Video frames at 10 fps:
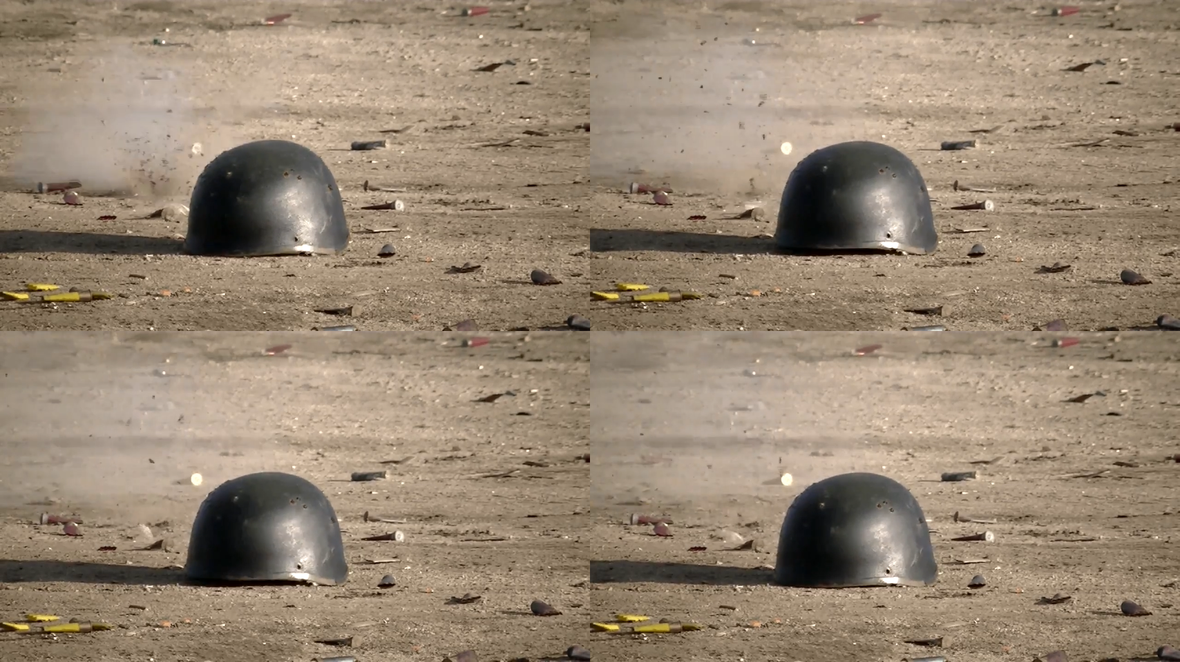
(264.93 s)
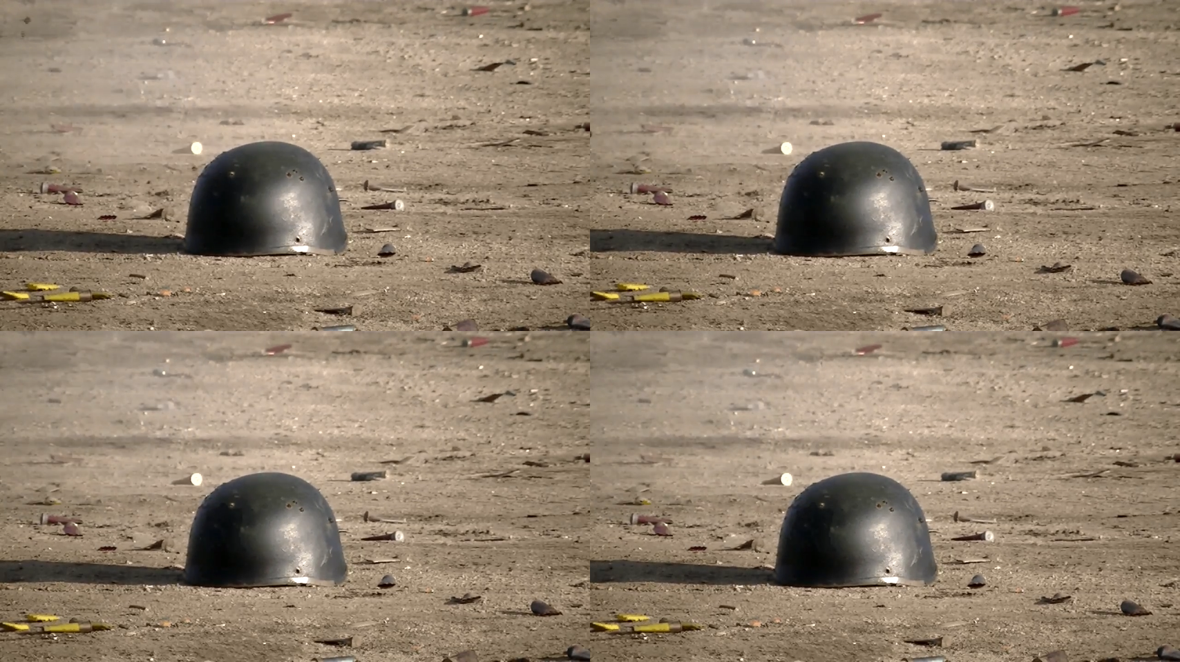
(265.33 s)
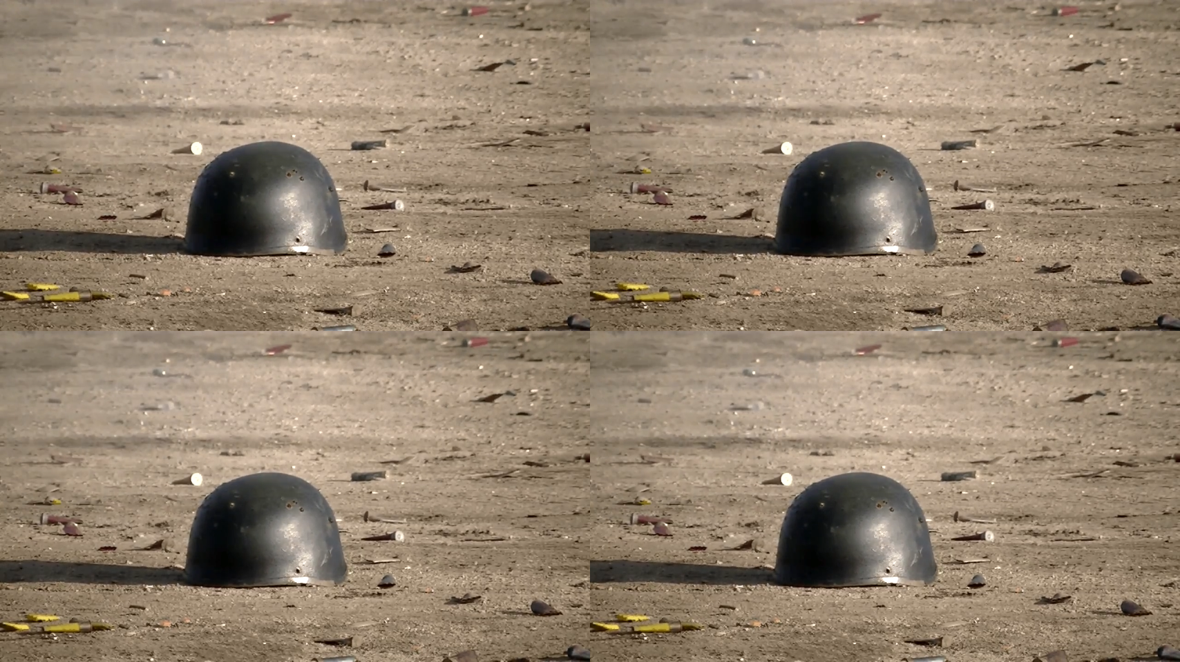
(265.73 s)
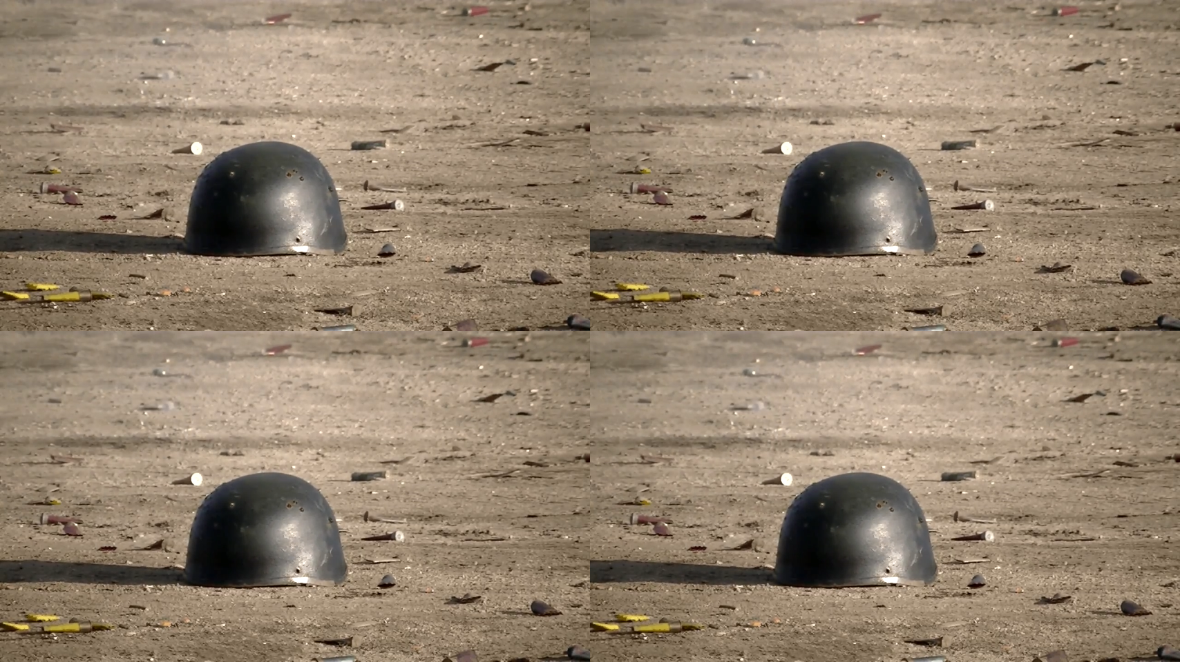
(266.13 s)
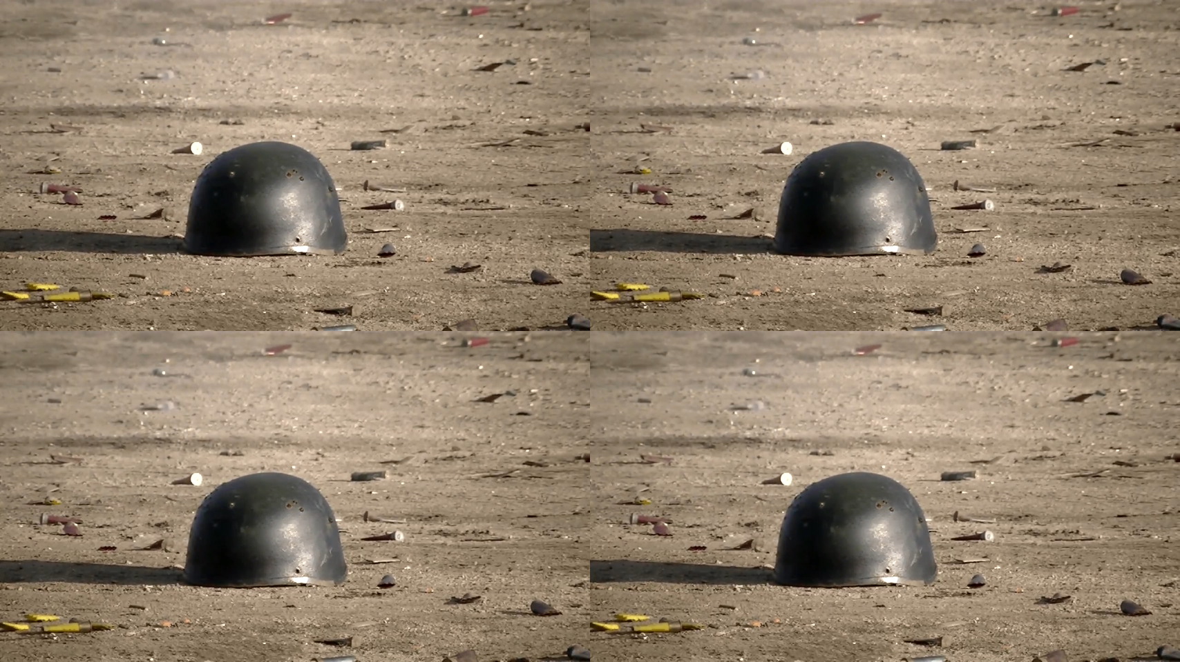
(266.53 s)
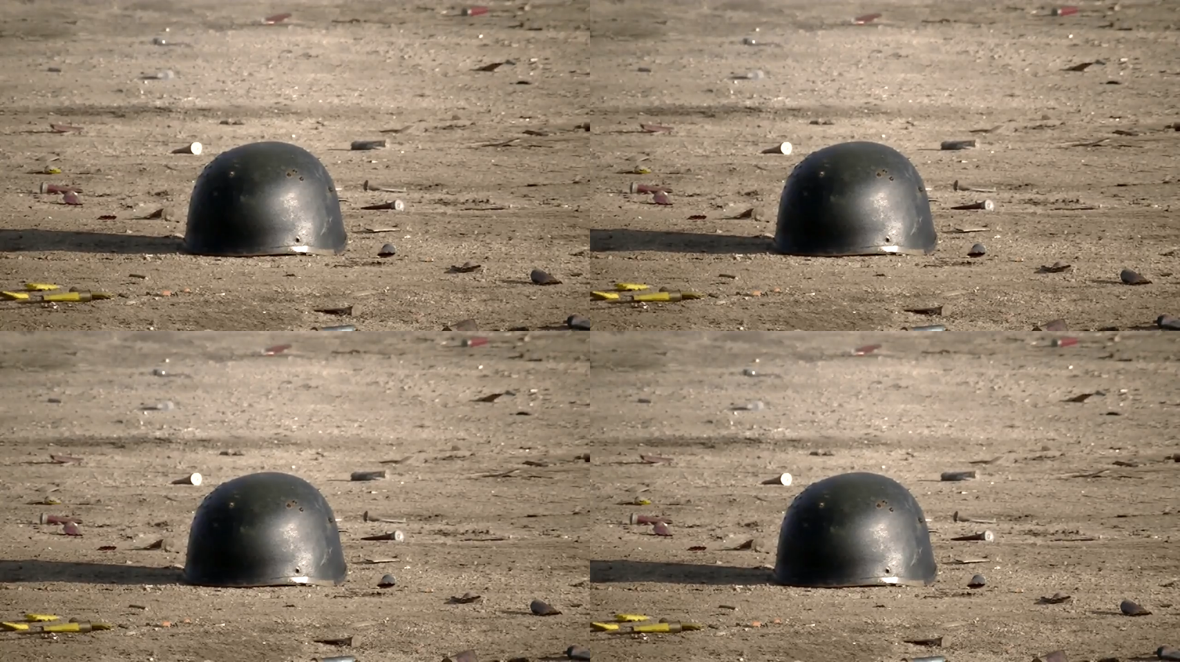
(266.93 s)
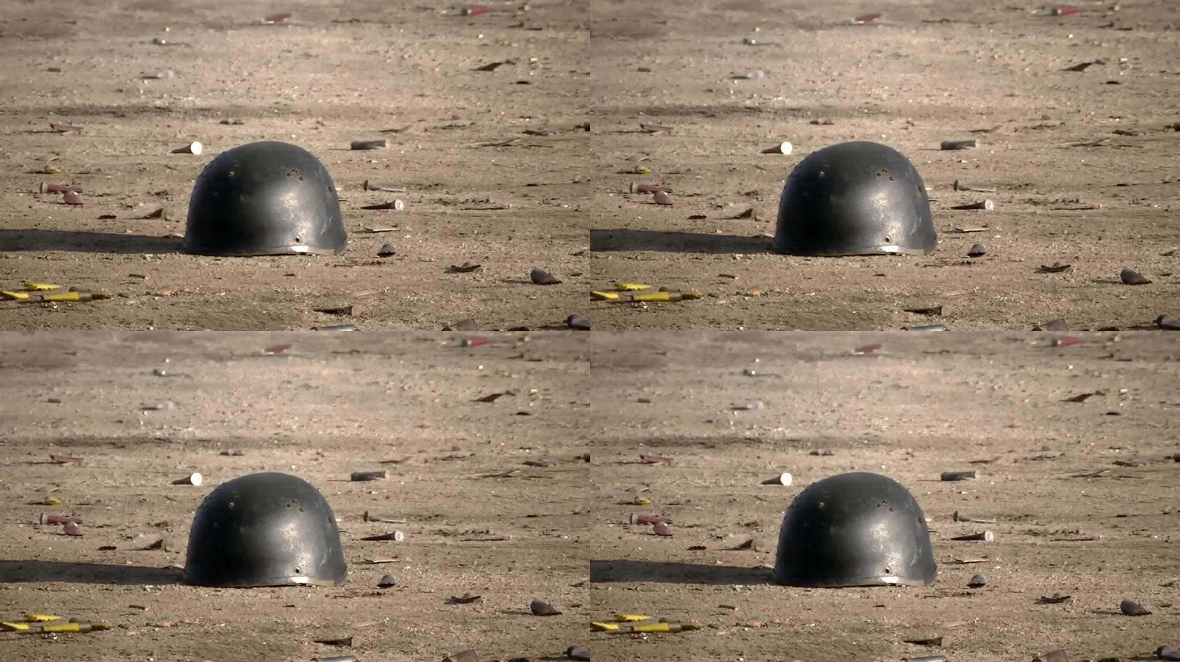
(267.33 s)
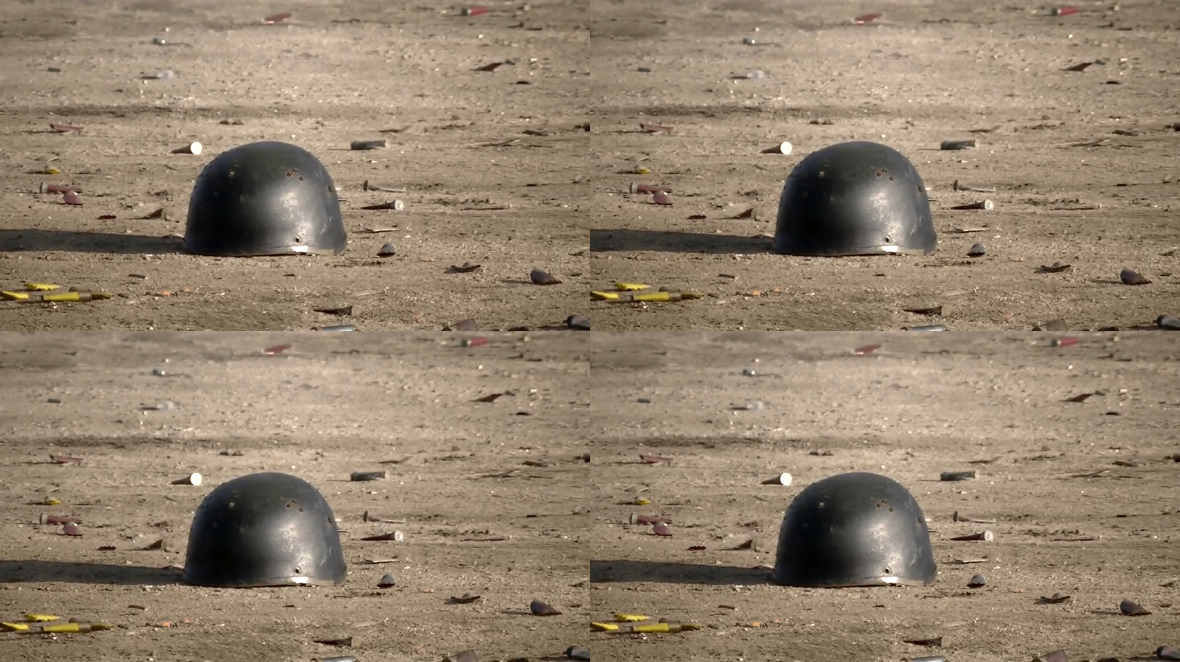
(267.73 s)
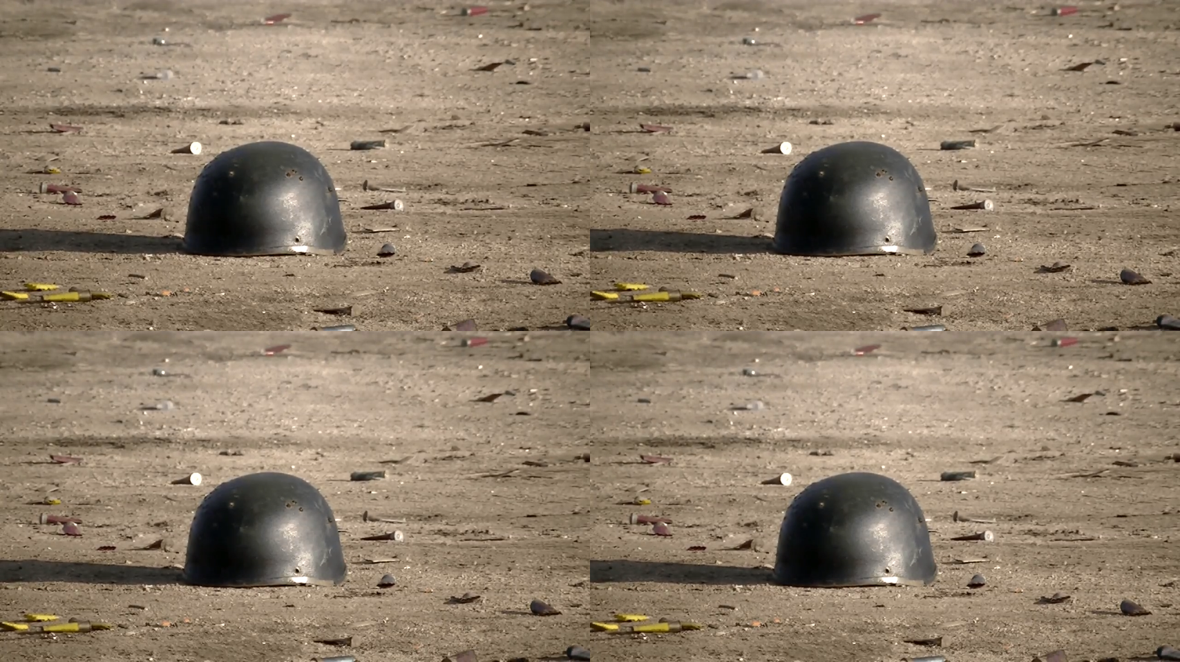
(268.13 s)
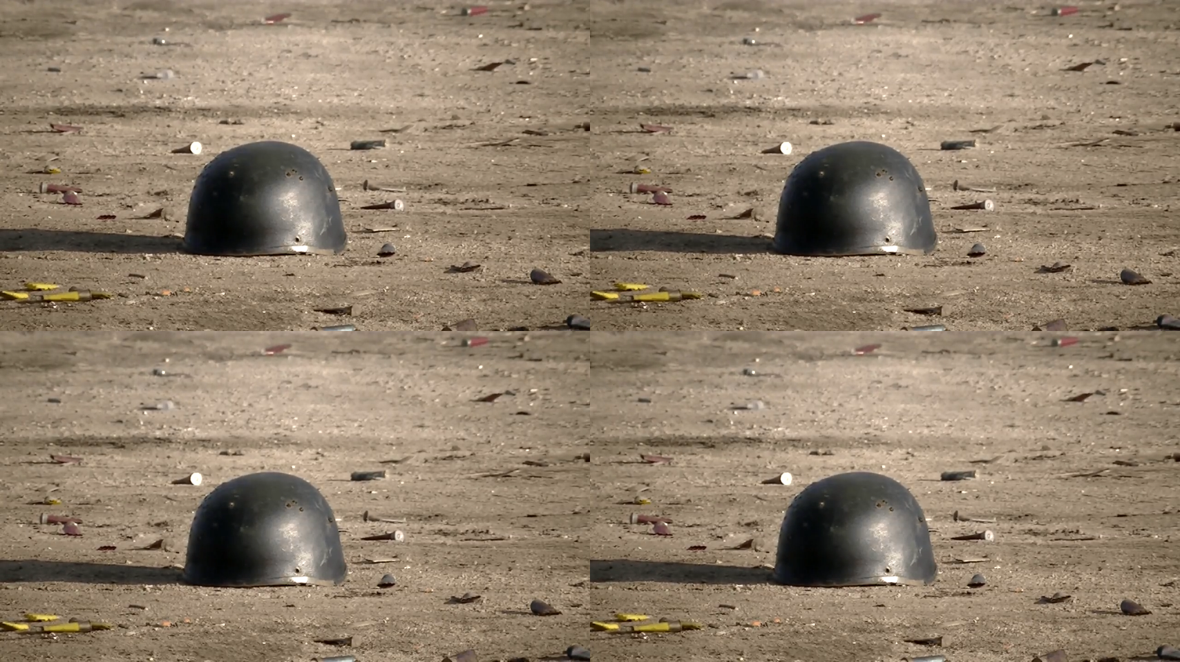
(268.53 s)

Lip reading: (no speaker visible)